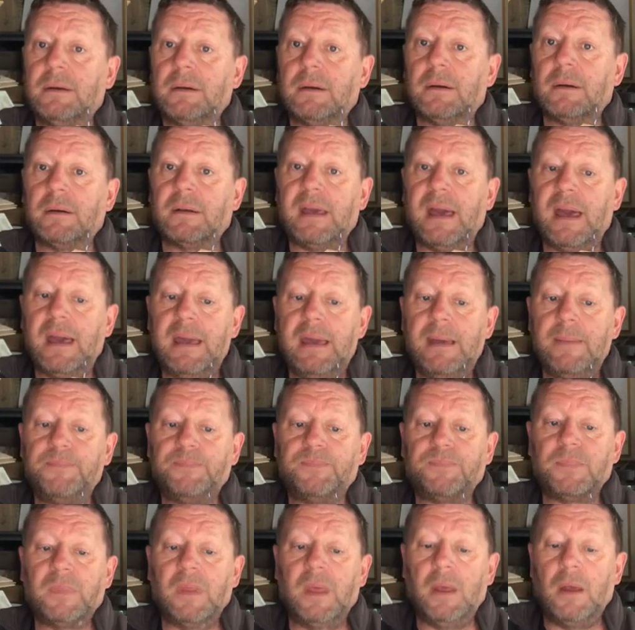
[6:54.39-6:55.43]
Okay,
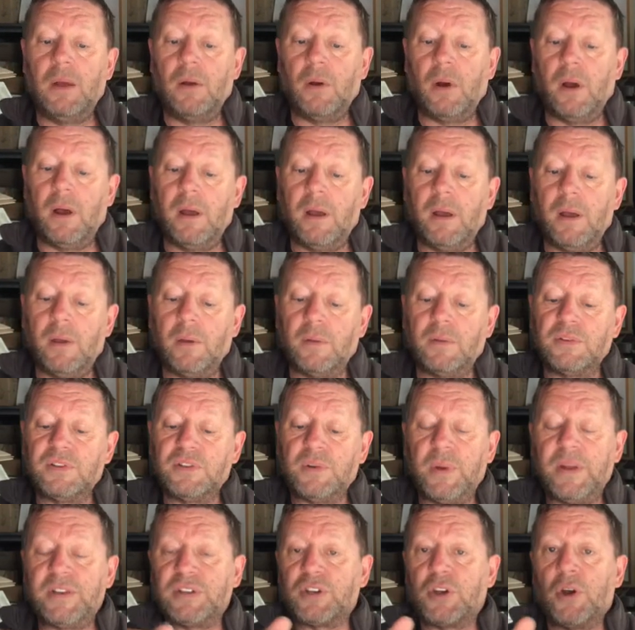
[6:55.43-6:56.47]
to
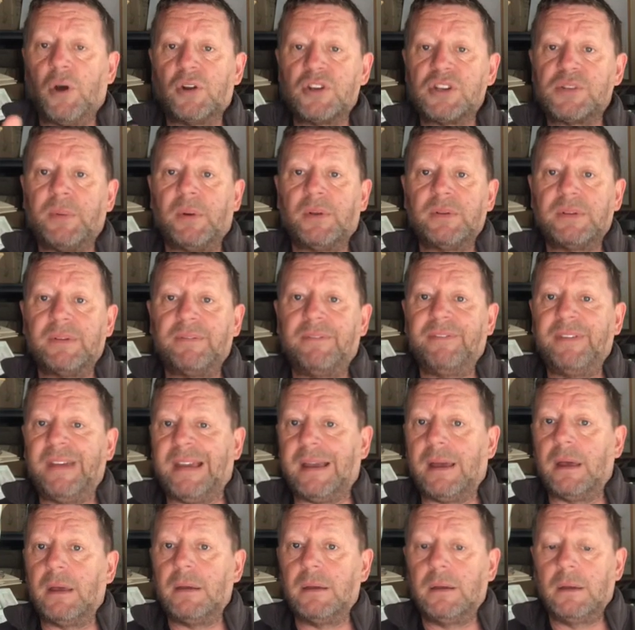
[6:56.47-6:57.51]
each corresponding
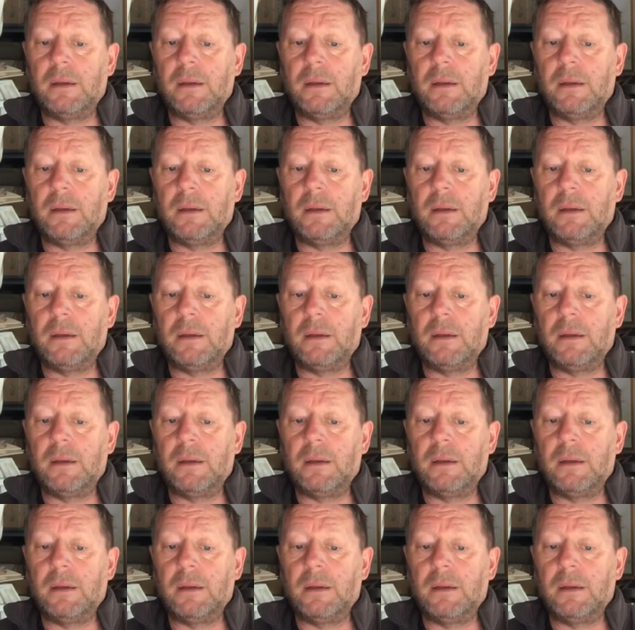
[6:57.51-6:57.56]
finger.